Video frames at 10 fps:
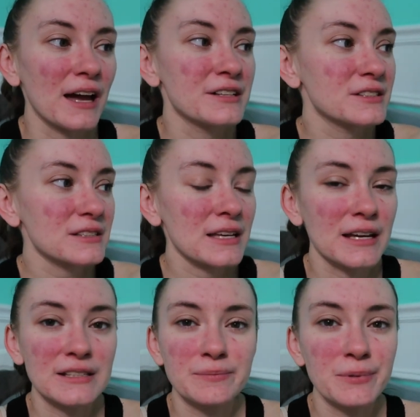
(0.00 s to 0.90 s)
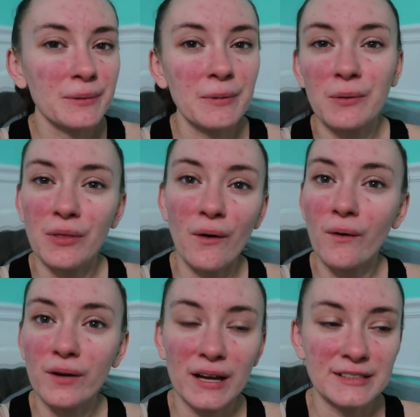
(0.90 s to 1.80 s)
I used to like experiment with
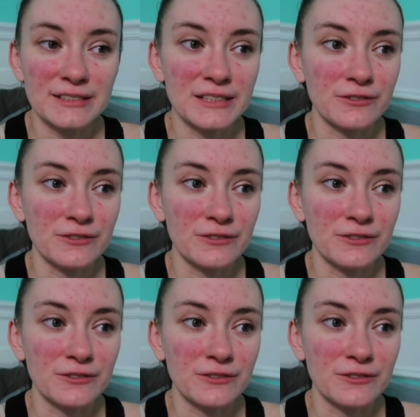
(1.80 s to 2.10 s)
all kinds of